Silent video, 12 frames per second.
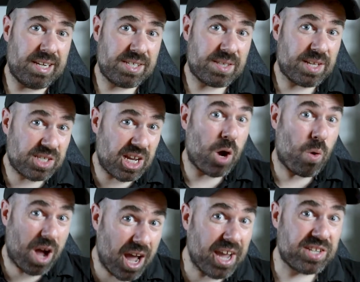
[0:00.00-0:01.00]
least that's how
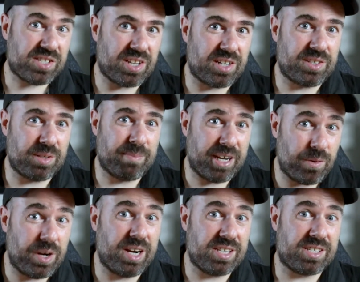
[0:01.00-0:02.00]
I started my
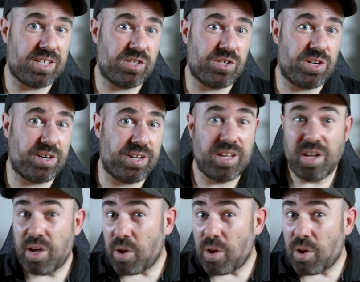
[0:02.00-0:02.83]
real estate journey.